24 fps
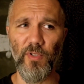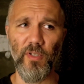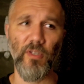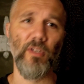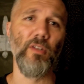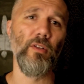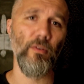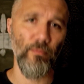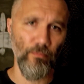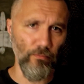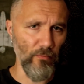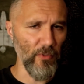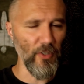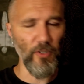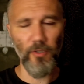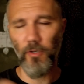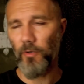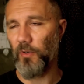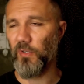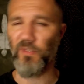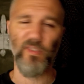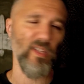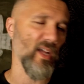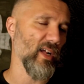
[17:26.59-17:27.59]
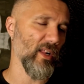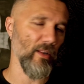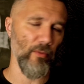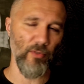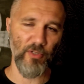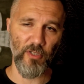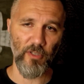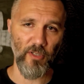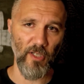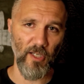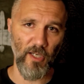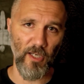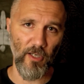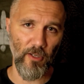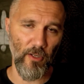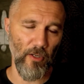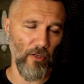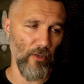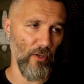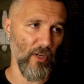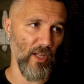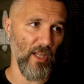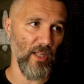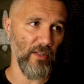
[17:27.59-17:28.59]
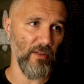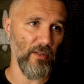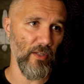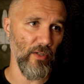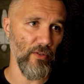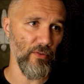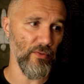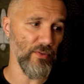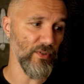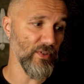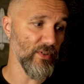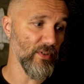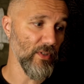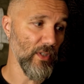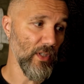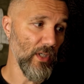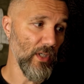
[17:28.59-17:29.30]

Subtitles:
and you know exactly what you need to do to get those